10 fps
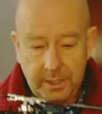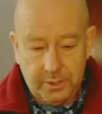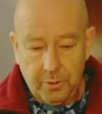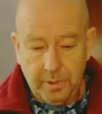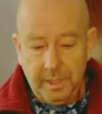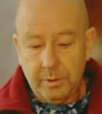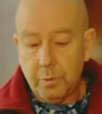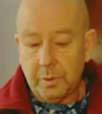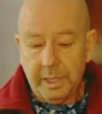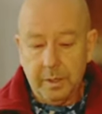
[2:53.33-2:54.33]
that show you it
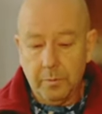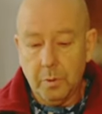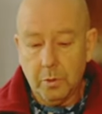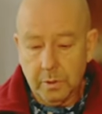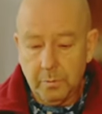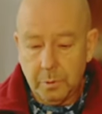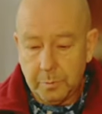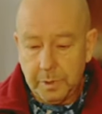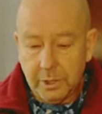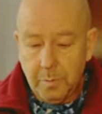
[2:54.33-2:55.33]
would
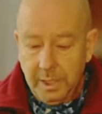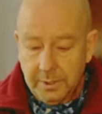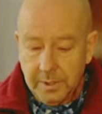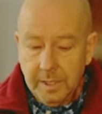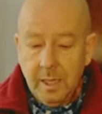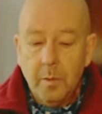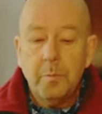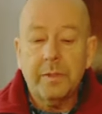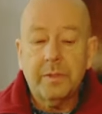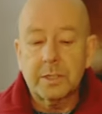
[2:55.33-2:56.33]
be too much.
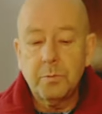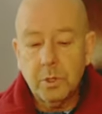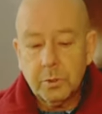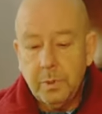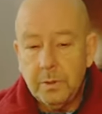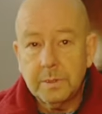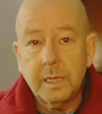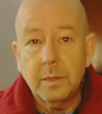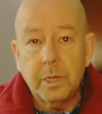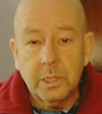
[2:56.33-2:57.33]
But the swash
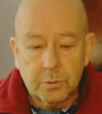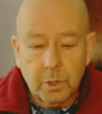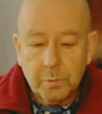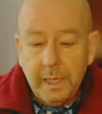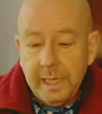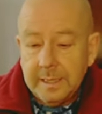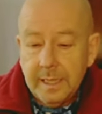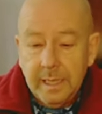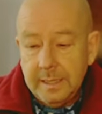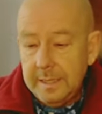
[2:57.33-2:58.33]

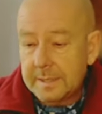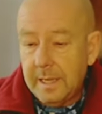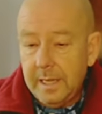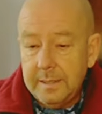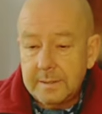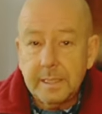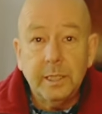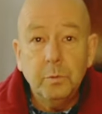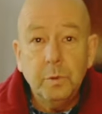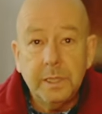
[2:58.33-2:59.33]
plate decides
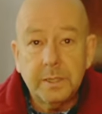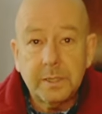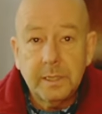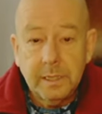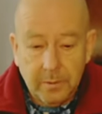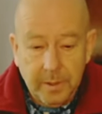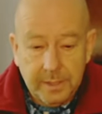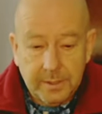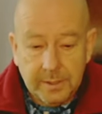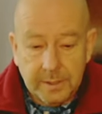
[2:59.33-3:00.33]
in which
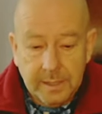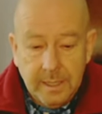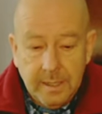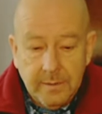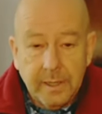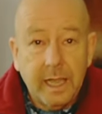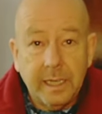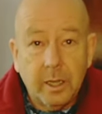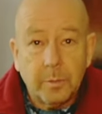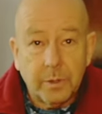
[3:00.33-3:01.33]
direction the
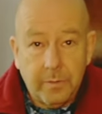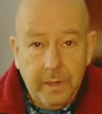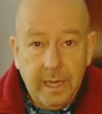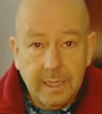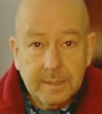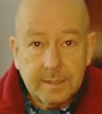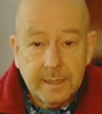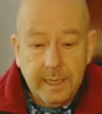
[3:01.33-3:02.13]
helicopter flies.